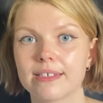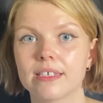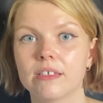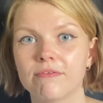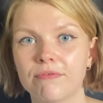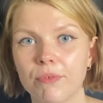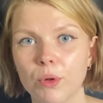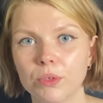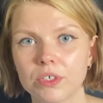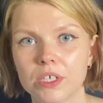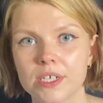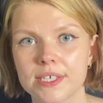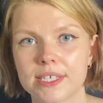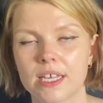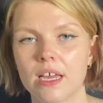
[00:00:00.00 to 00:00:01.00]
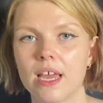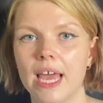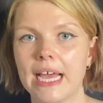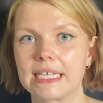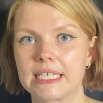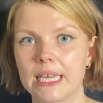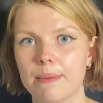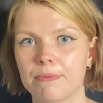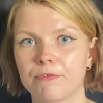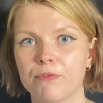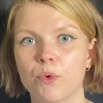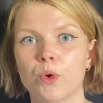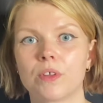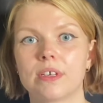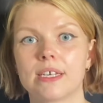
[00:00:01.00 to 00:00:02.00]
in folders, except
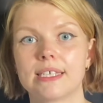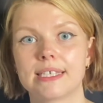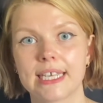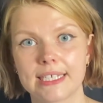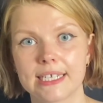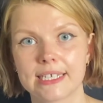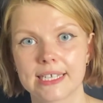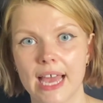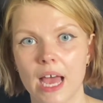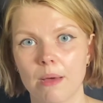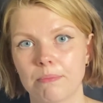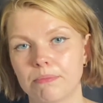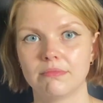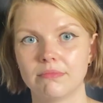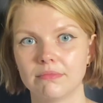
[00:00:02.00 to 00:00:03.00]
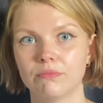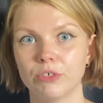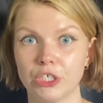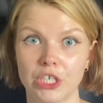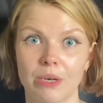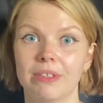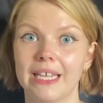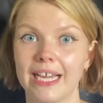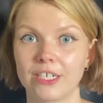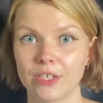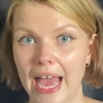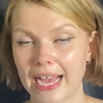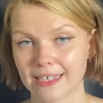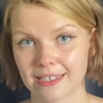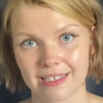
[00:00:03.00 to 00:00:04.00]
for the Settings app, which I would like
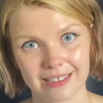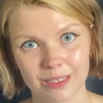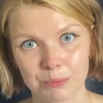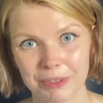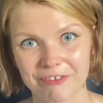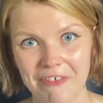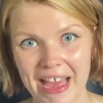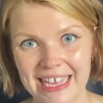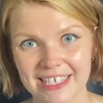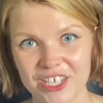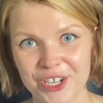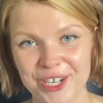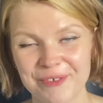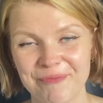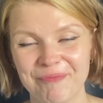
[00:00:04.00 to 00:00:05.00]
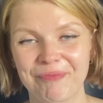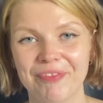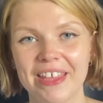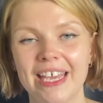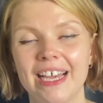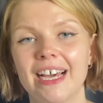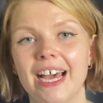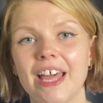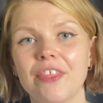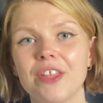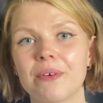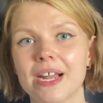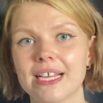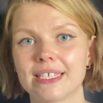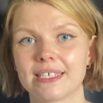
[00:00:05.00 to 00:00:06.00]
to access a little bit faster. And the
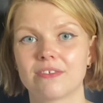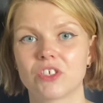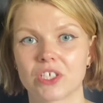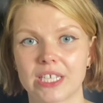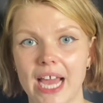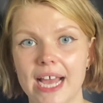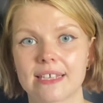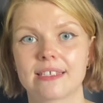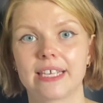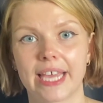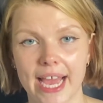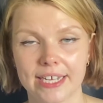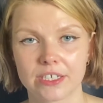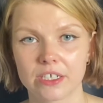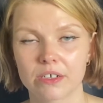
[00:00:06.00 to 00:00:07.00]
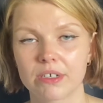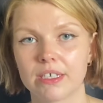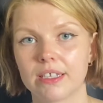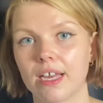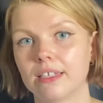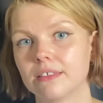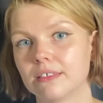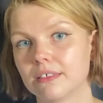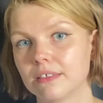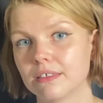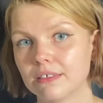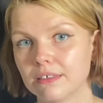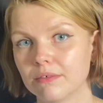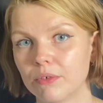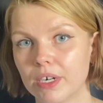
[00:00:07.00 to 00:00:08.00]
rest just has the category that
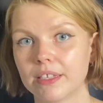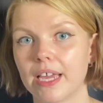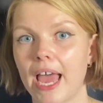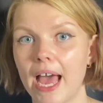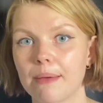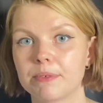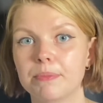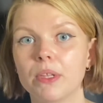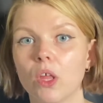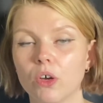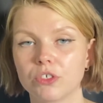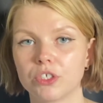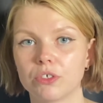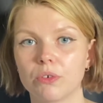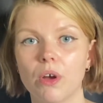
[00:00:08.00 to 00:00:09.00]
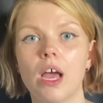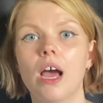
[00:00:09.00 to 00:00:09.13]
where the apps belong to.